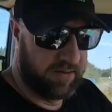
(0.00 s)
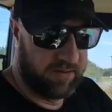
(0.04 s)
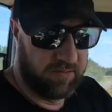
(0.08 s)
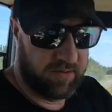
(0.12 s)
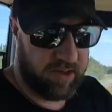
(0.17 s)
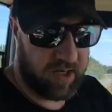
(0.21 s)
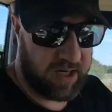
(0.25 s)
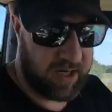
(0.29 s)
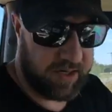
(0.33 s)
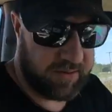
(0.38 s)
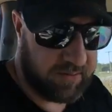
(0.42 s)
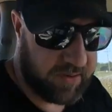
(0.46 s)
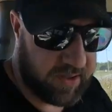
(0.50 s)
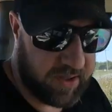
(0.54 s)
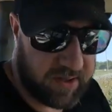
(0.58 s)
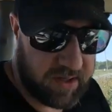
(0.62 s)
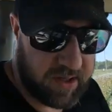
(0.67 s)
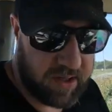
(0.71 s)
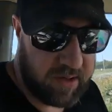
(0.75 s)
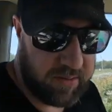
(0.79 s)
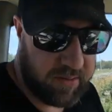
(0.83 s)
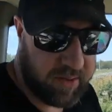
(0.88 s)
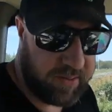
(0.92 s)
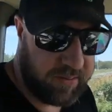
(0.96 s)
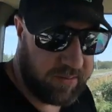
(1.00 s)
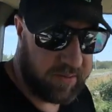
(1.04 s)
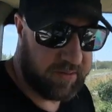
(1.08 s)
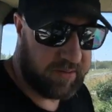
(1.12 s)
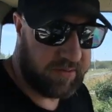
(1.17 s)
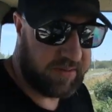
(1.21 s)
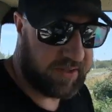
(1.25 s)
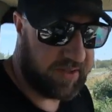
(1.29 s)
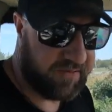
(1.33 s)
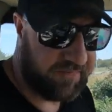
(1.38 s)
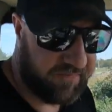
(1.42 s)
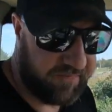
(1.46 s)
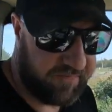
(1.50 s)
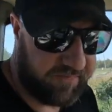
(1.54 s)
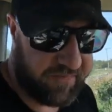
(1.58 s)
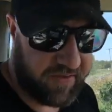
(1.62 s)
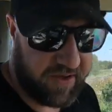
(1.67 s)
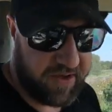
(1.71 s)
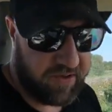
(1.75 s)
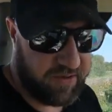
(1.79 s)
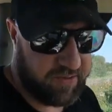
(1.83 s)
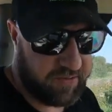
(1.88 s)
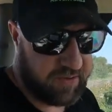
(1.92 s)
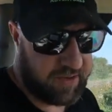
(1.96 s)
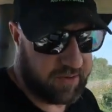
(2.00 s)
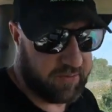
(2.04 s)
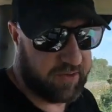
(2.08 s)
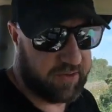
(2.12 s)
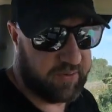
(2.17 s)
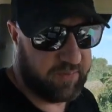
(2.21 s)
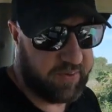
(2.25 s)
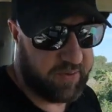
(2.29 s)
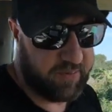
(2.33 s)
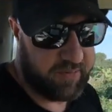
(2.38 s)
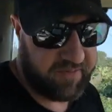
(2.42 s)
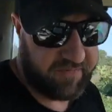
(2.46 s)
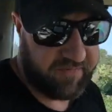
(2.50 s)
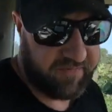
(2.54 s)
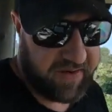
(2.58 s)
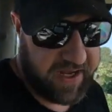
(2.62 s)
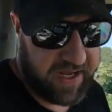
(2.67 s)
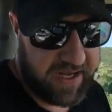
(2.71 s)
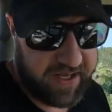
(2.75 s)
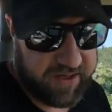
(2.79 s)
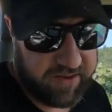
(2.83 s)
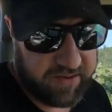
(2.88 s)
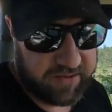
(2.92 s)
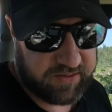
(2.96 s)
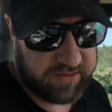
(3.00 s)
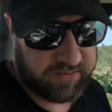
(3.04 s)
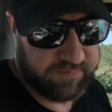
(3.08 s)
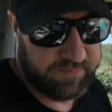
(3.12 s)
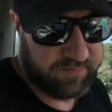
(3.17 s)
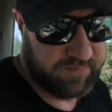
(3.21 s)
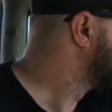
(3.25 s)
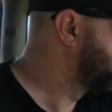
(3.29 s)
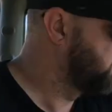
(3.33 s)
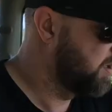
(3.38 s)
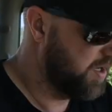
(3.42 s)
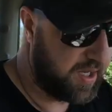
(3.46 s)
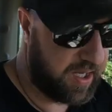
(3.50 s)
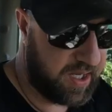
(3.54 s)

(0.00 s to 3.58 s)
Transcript: Right, where are we? We're on a different field. I'm going to put my fan on.